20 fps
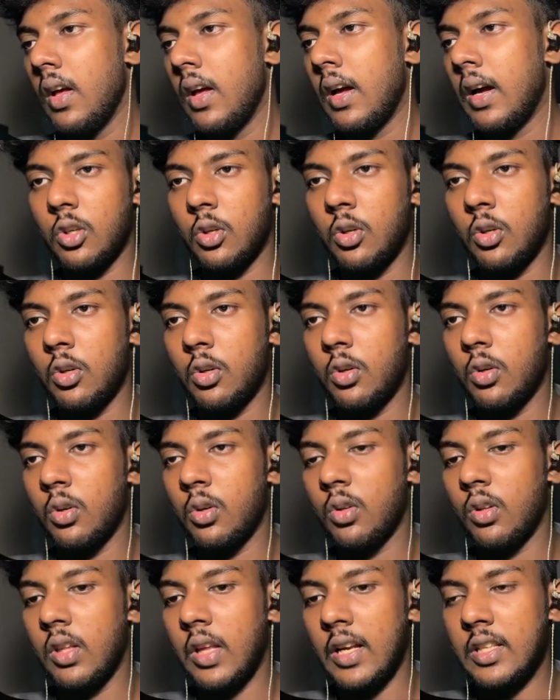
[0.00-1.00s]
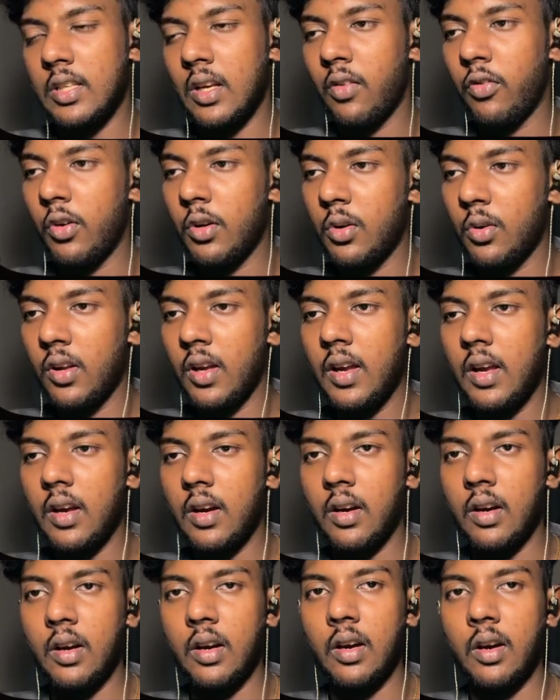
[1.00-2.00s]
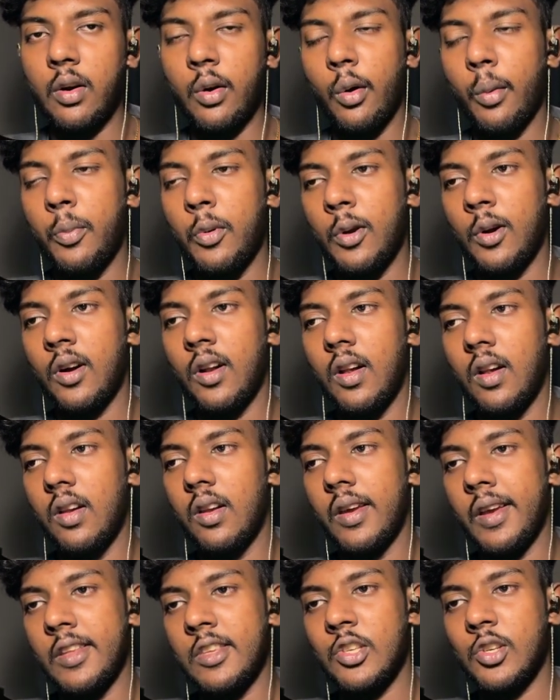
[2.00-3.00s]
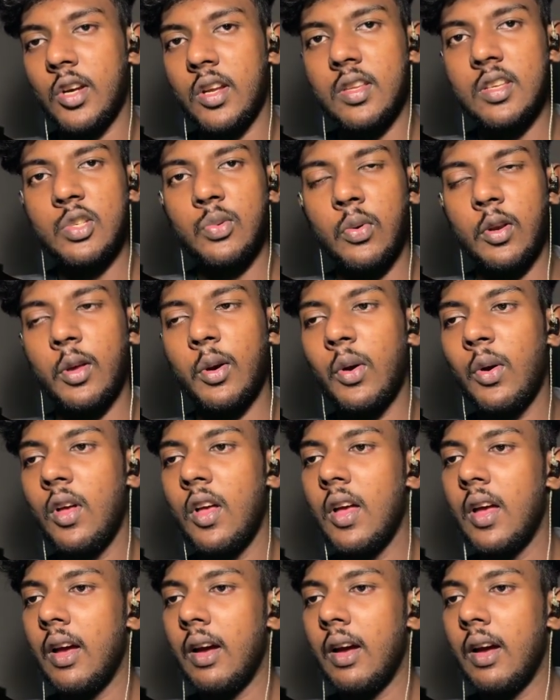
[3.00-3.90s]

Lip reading: So that's all for today. Hope you all enjoy this video,